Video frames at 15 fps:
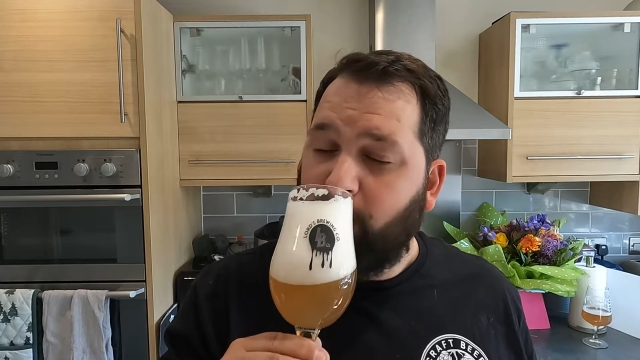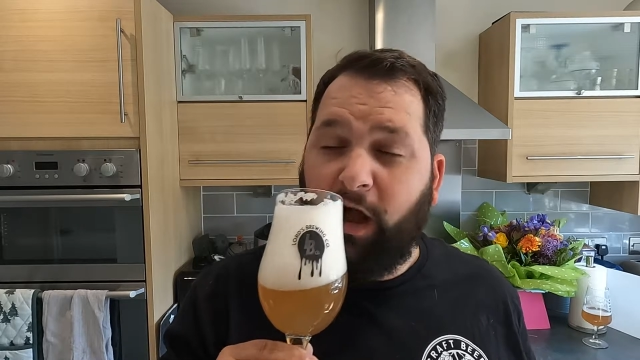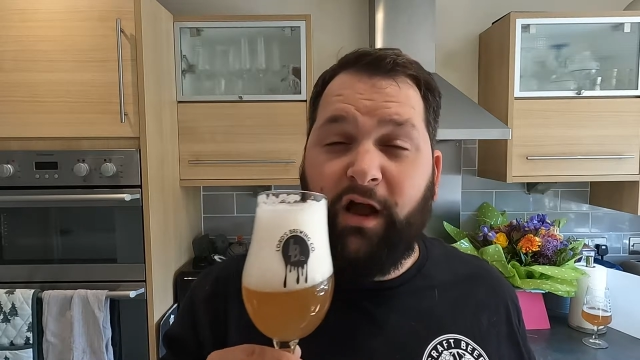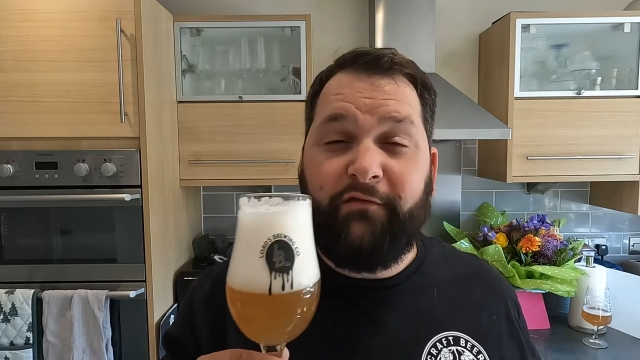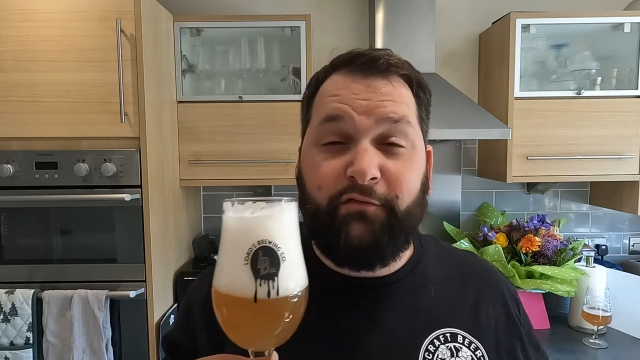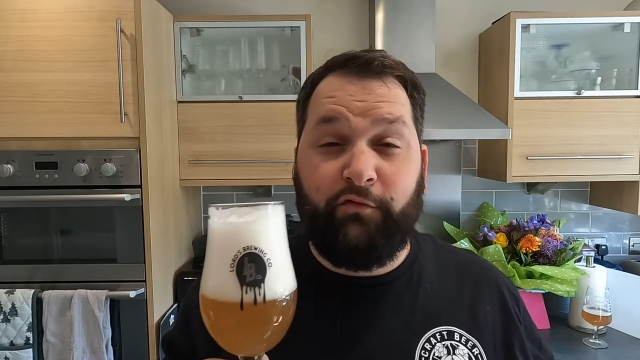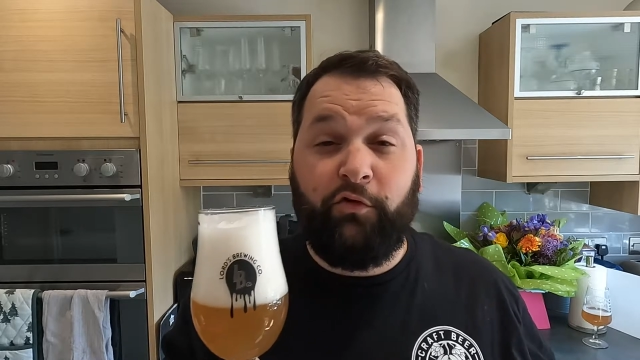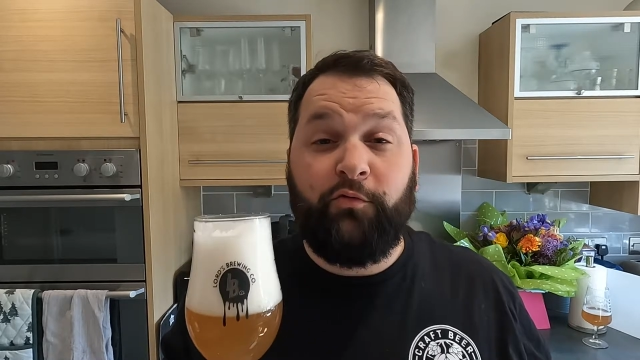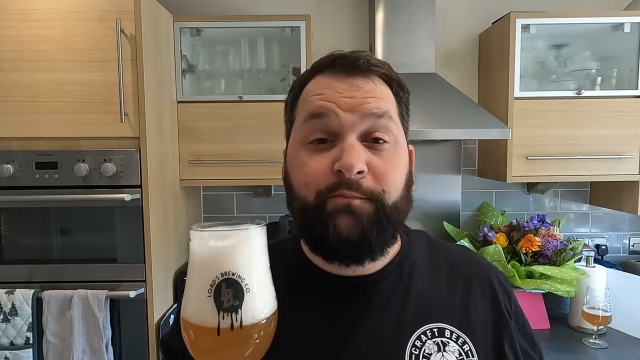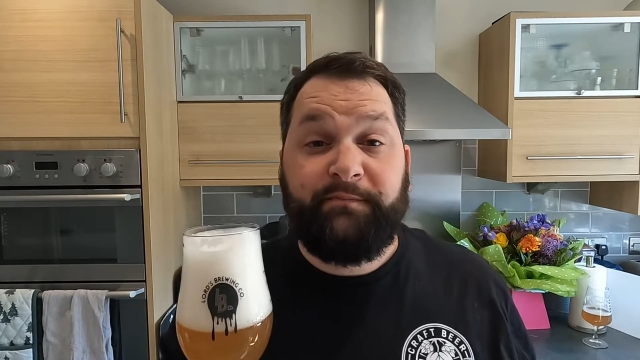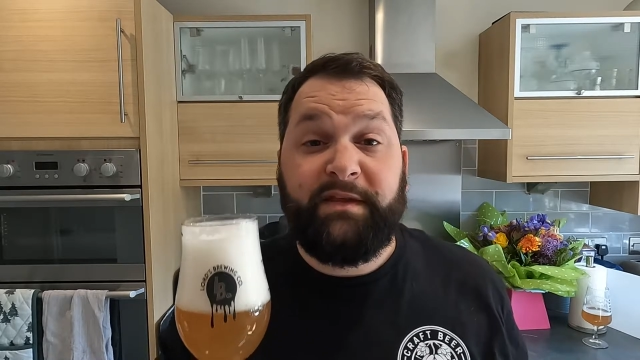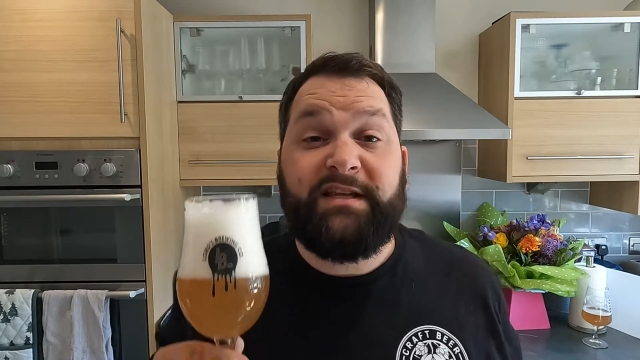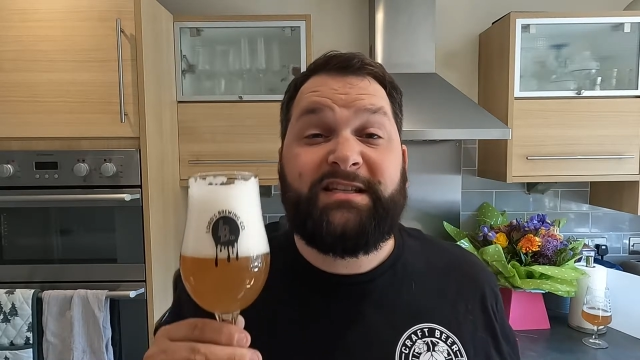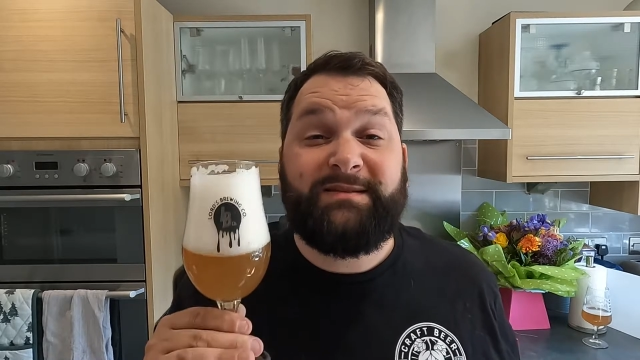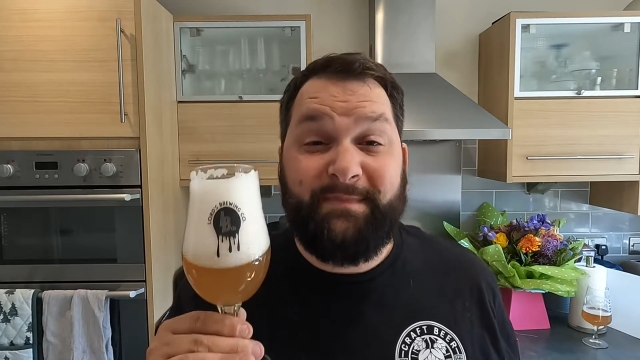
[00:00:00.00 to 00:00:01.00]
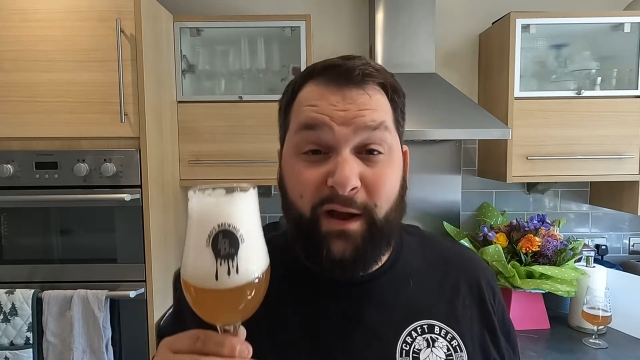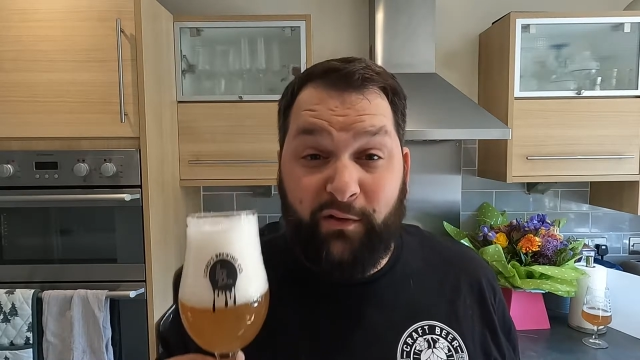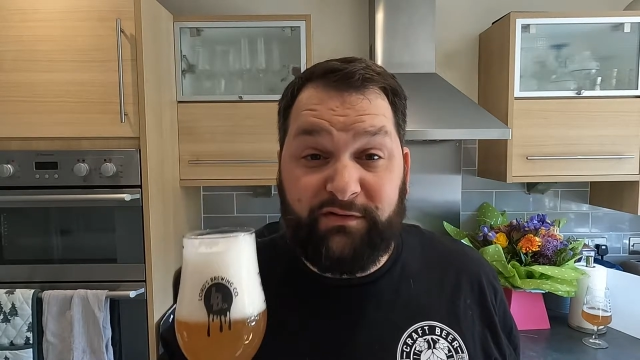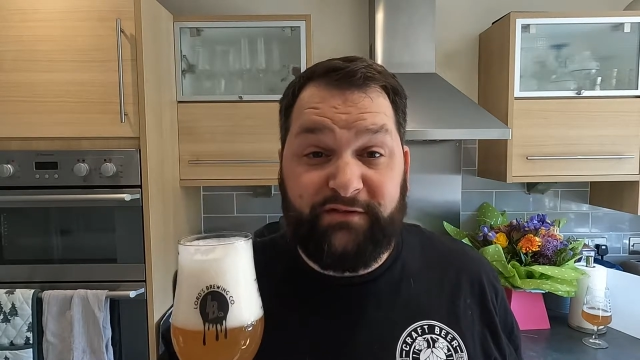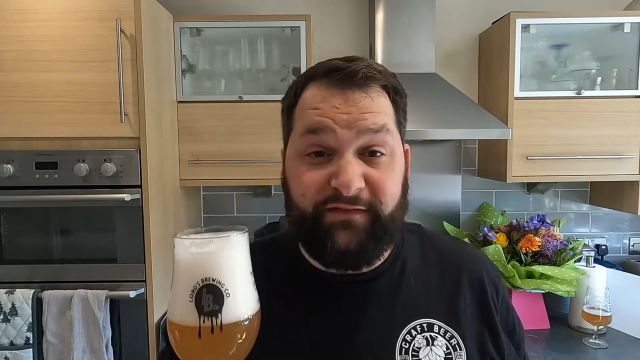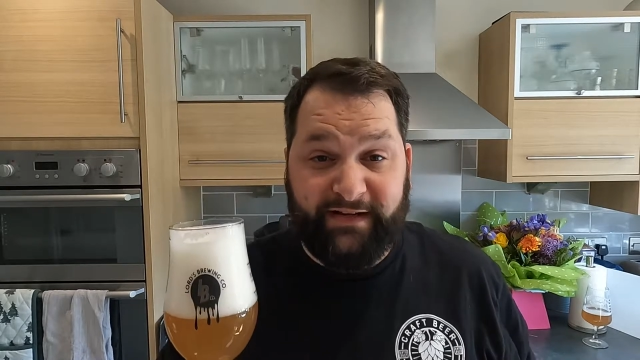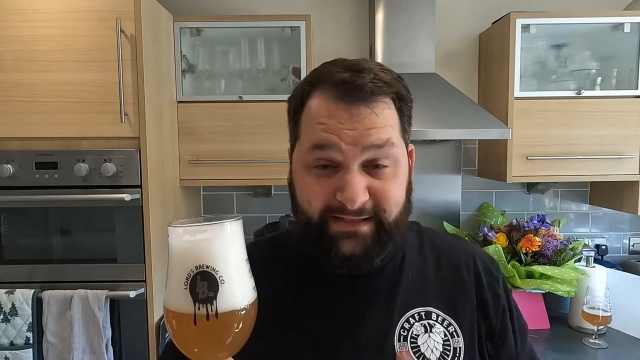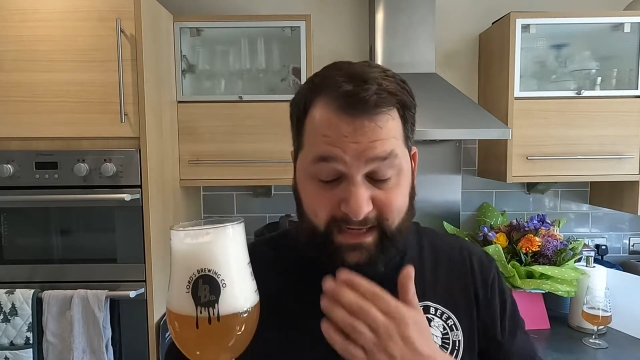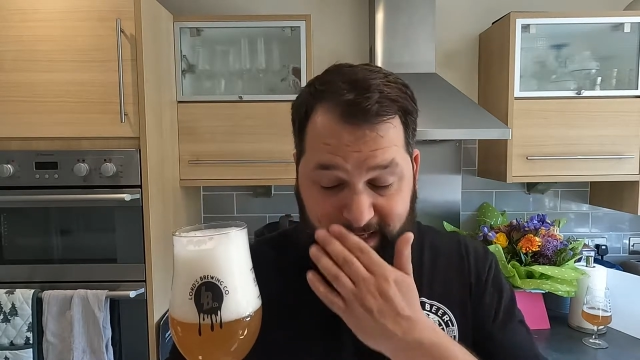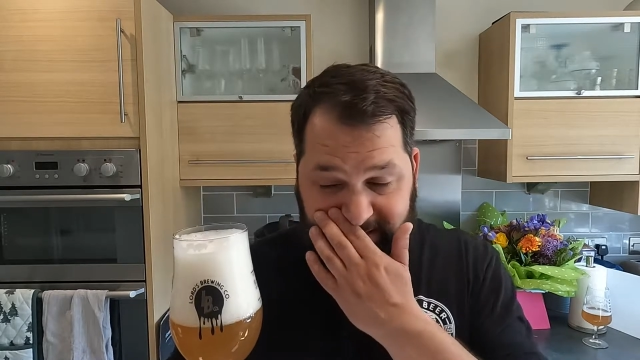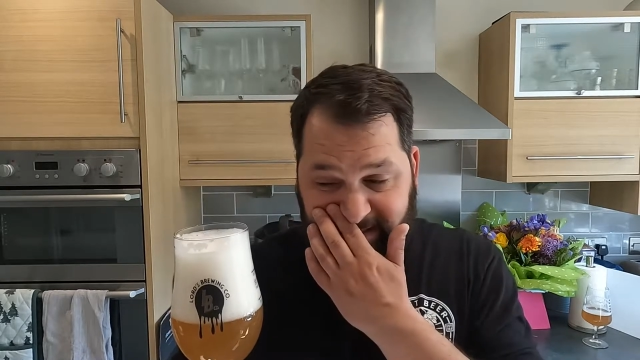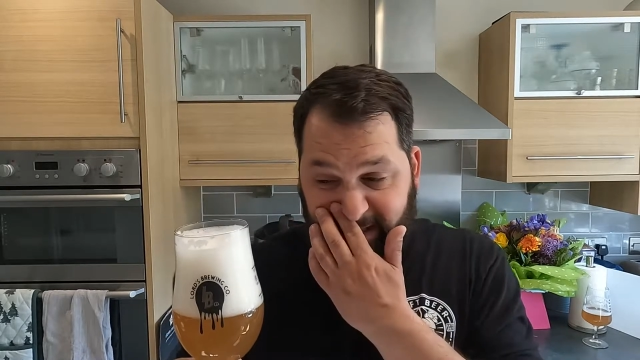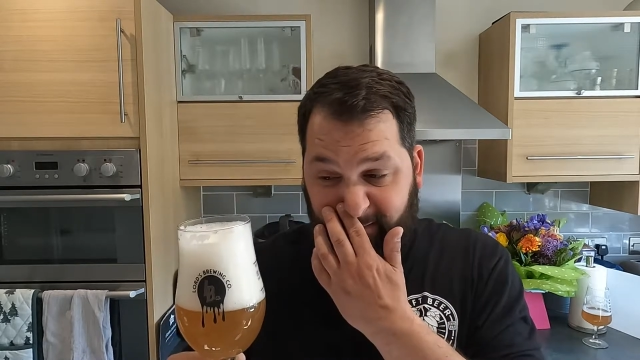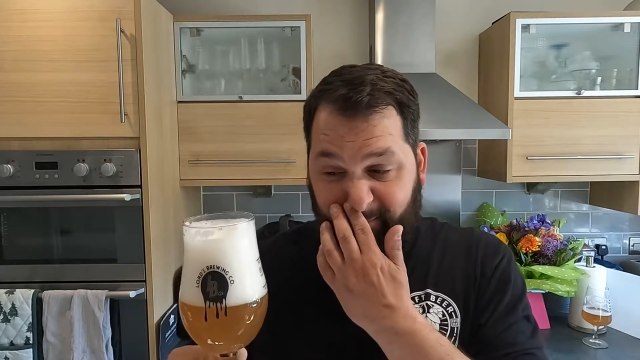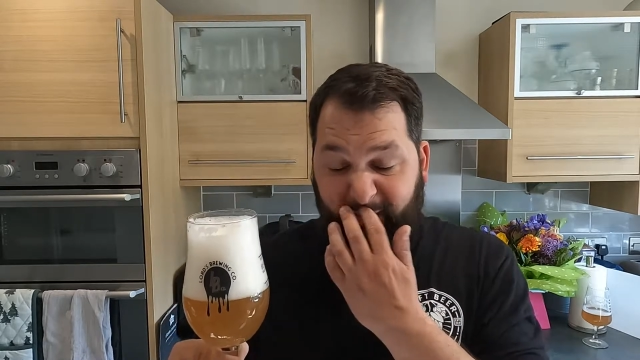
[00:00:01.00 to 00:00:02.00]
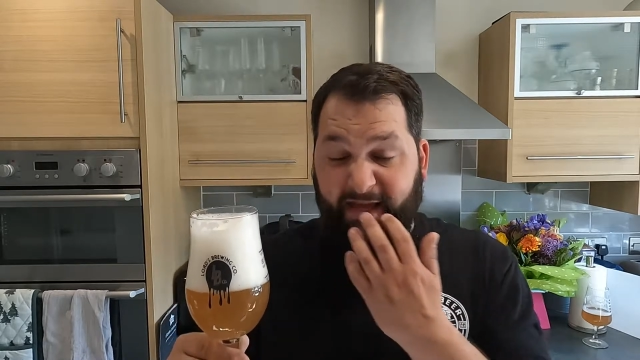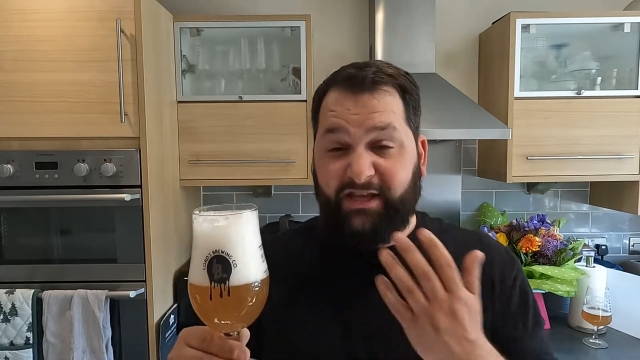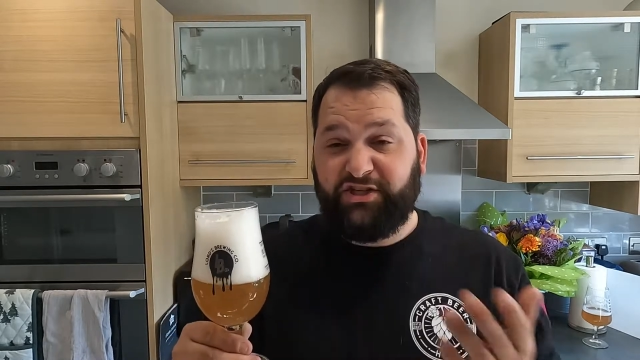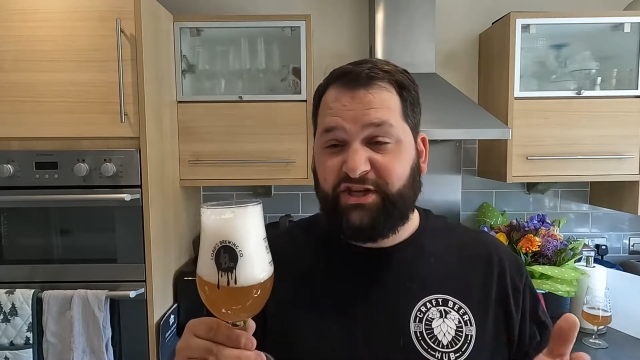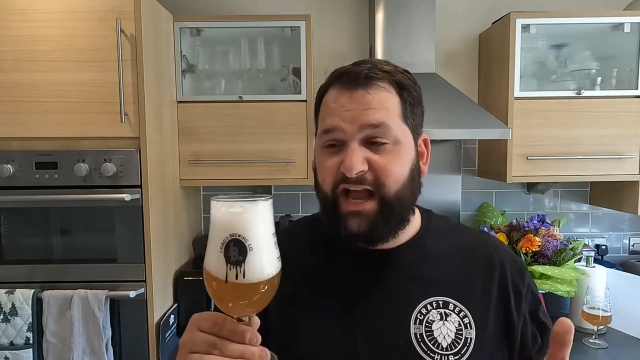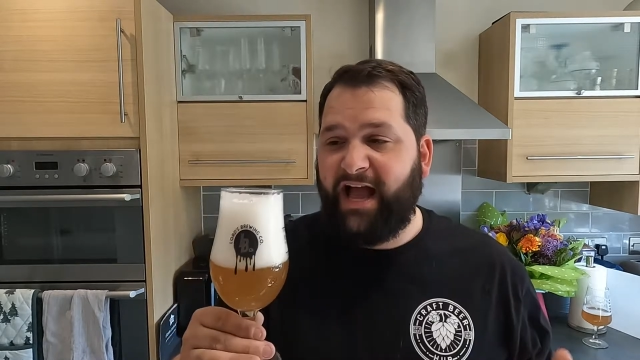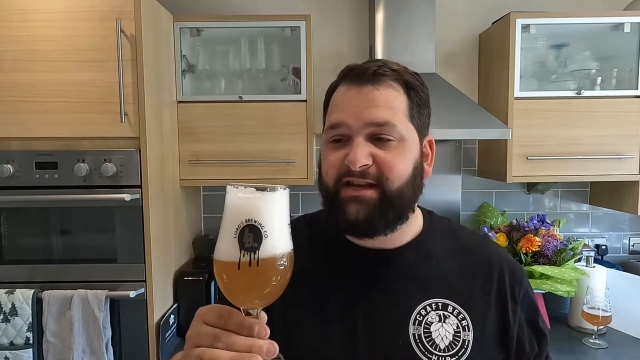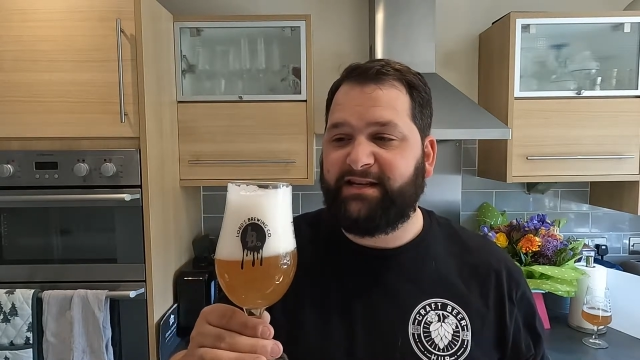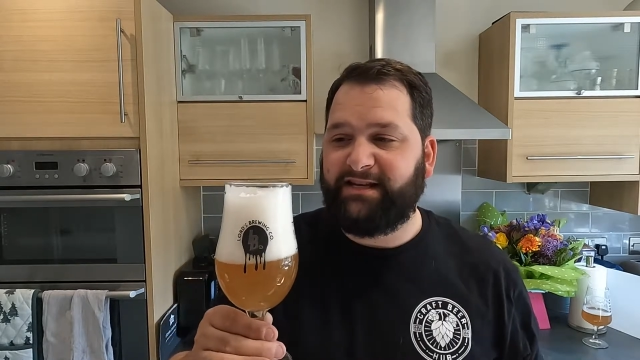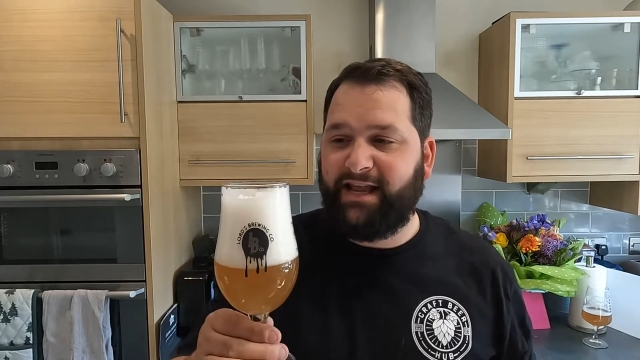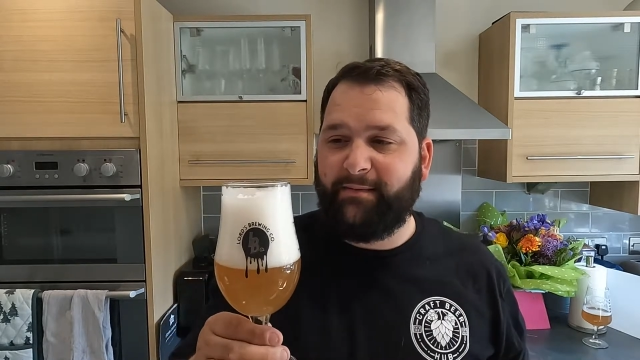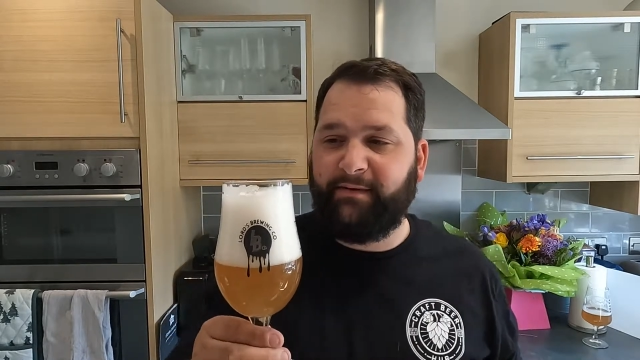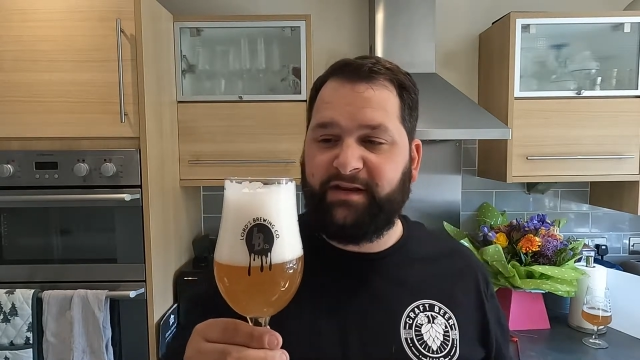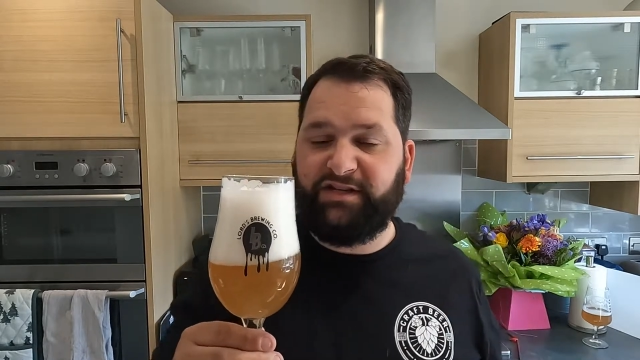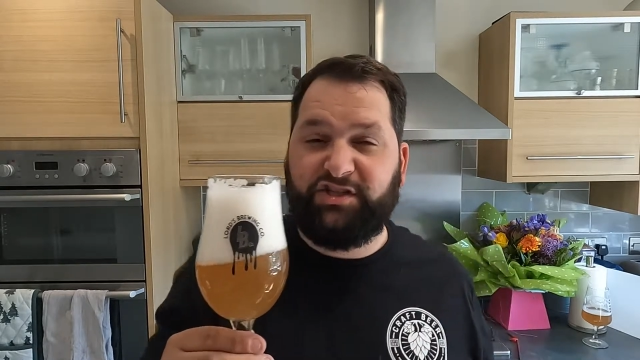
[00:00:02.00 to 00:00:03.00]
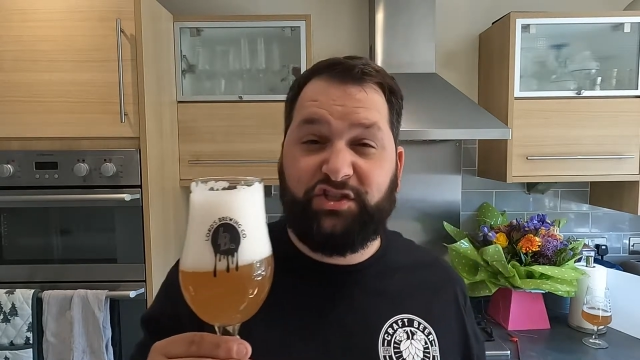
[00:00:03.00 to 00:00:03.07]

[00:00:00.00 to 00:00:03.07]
Overall, it smells fantastic. Peach, candied lemon, it